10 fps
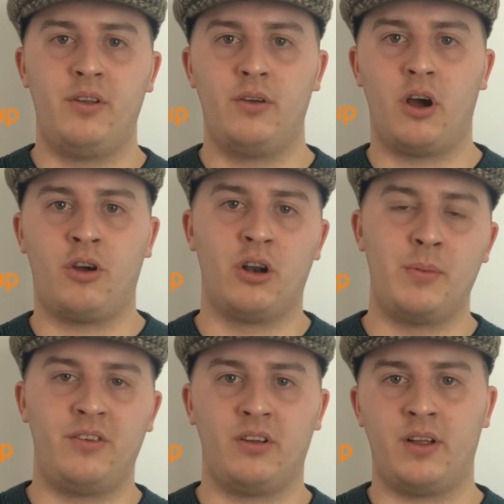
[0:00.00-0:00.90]

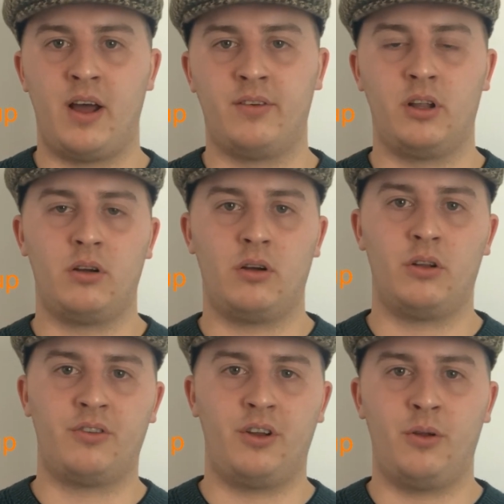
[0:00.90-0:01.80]
economies have a lot
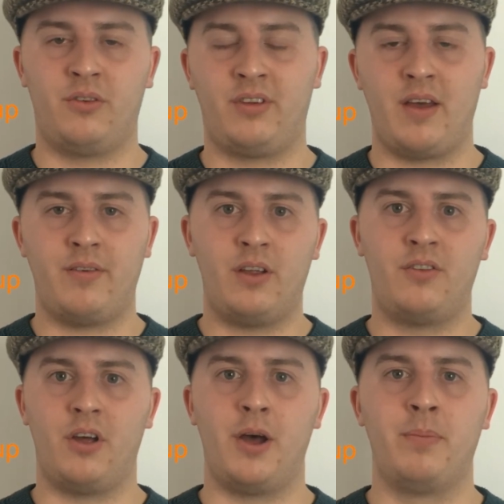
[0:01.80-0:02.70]
all to do together.
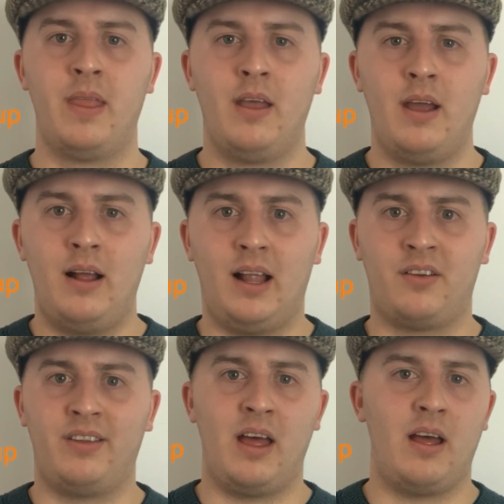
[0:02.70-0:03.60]
So, like I
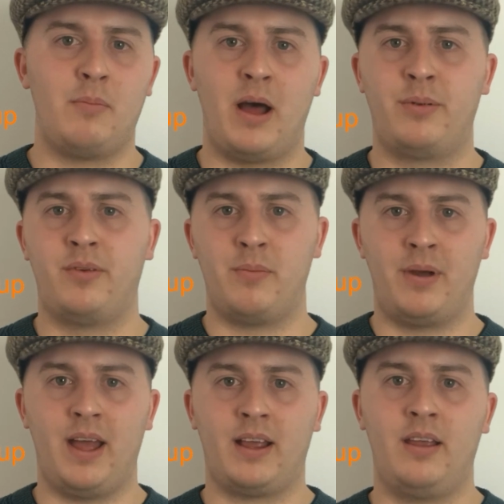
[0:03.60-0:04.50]
say, I'm happy with a
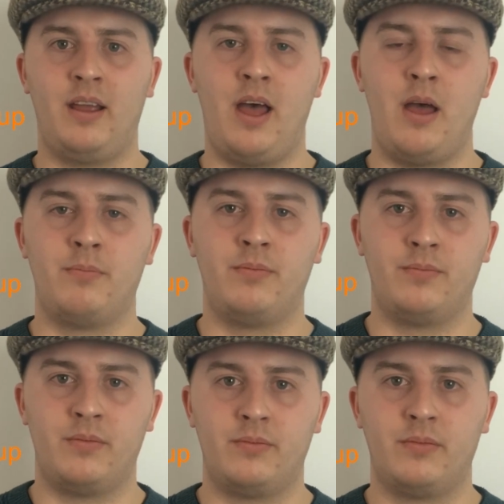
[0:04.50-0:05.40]
pick.
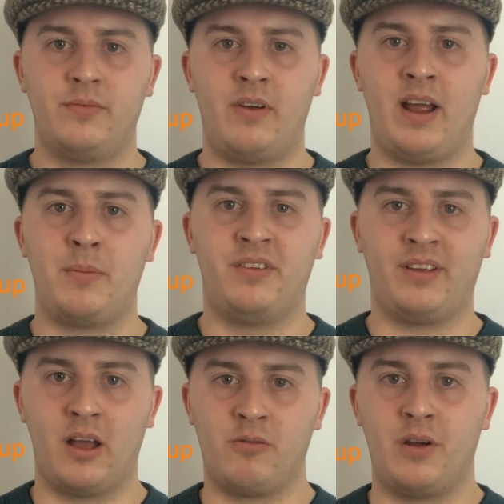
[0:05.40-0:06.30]
Very happy to
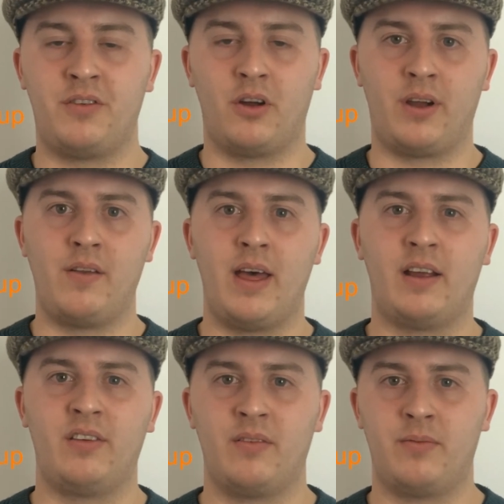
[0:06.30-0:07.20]
get a growth stock in there
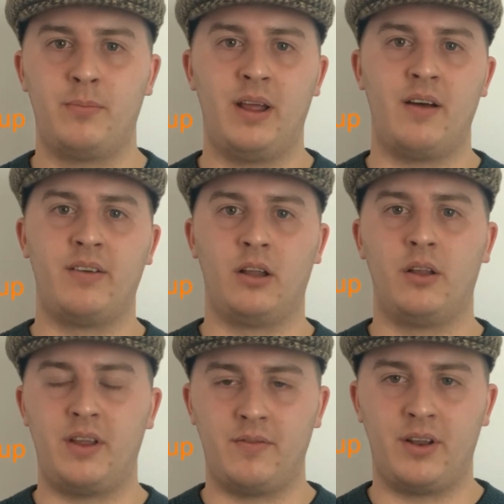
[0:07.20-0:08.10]
because I've been having a lot
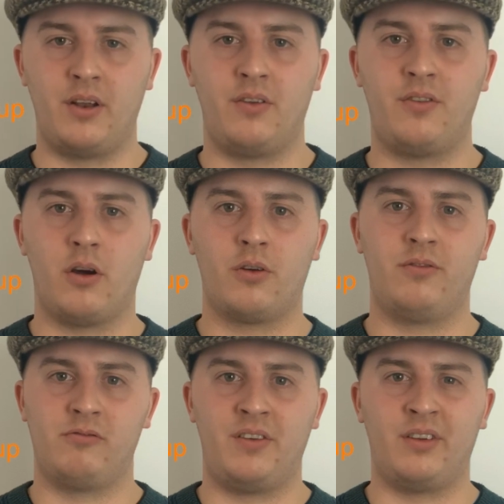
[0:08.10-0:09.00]
of dividend
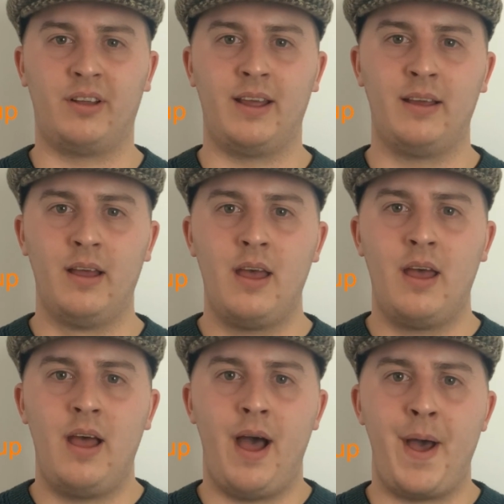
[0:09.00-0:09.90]
stocks recently.
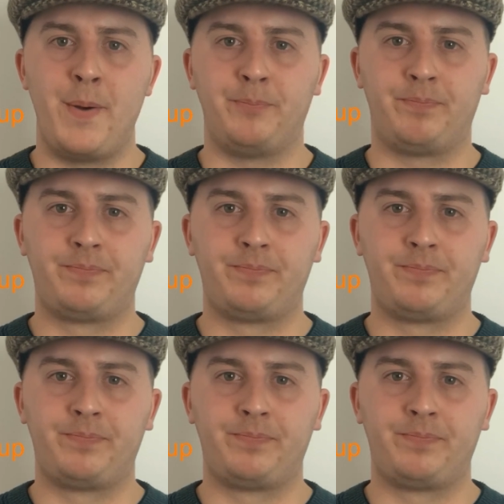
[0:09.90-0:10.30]
I'm